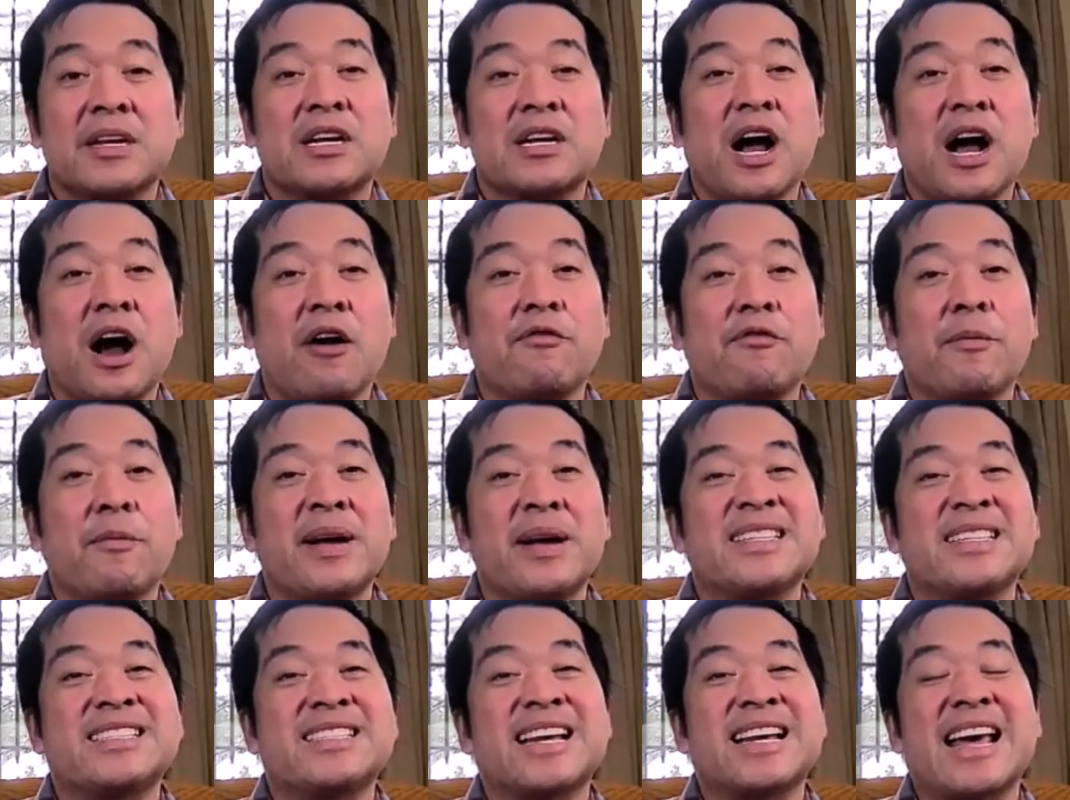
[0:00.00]

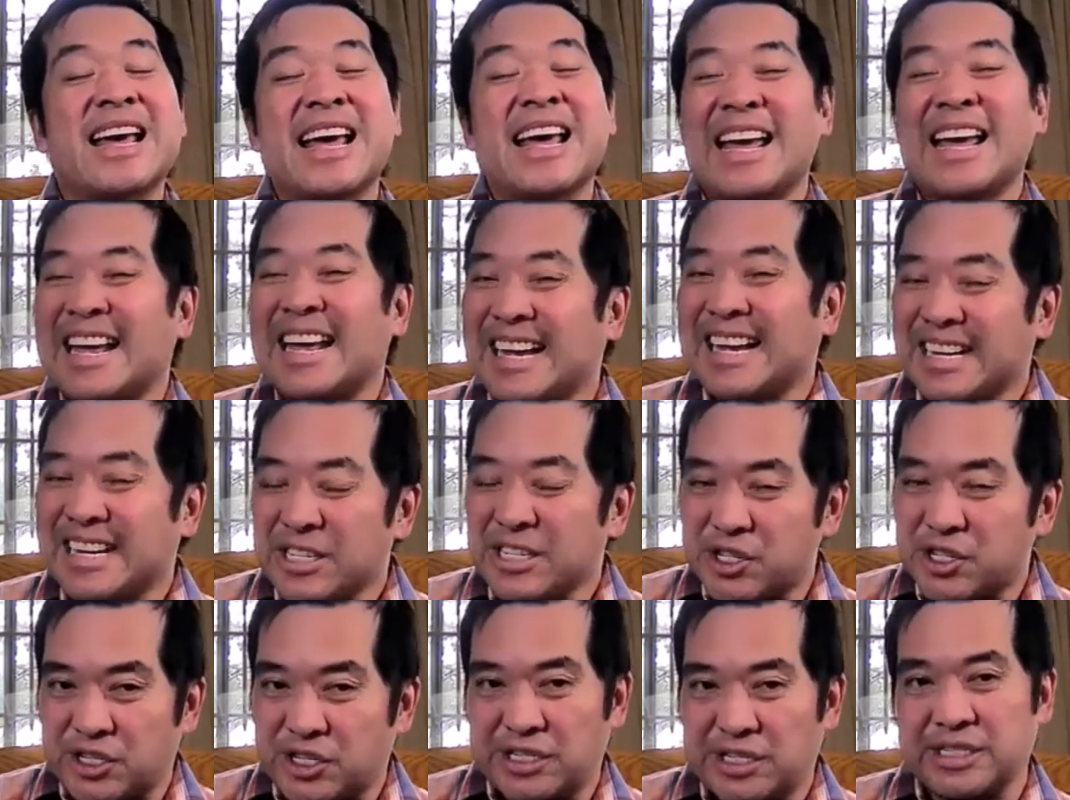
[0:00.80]
government
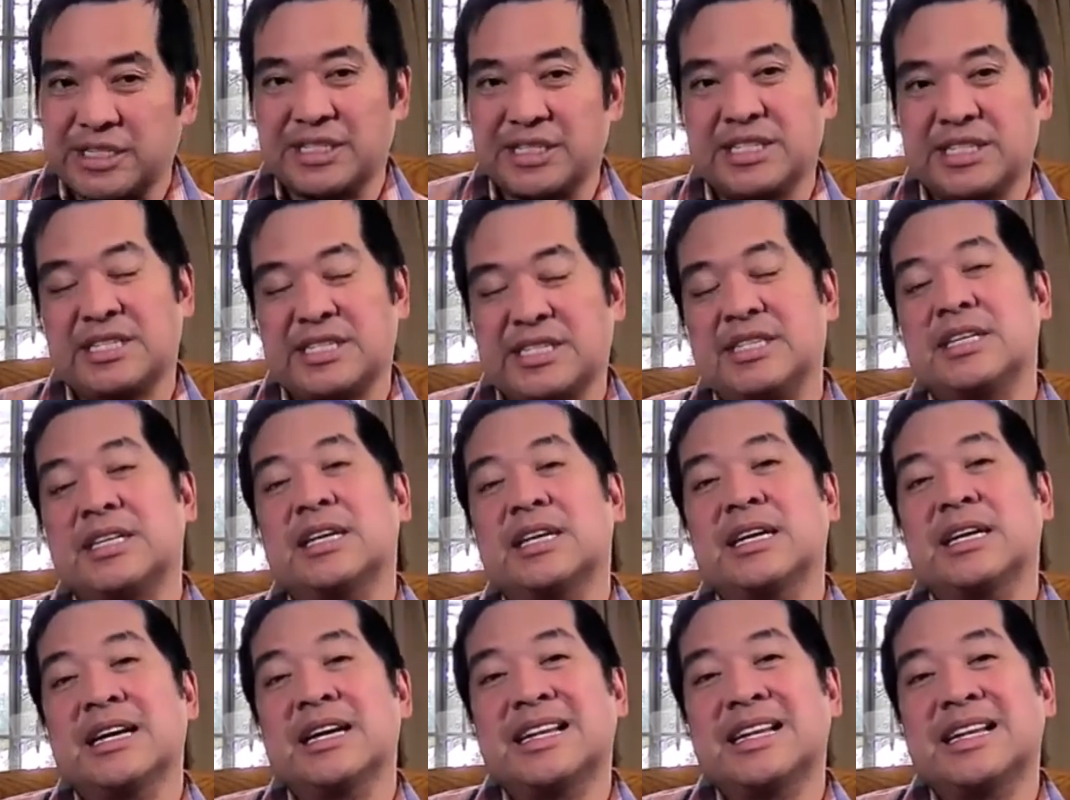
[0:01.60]
agents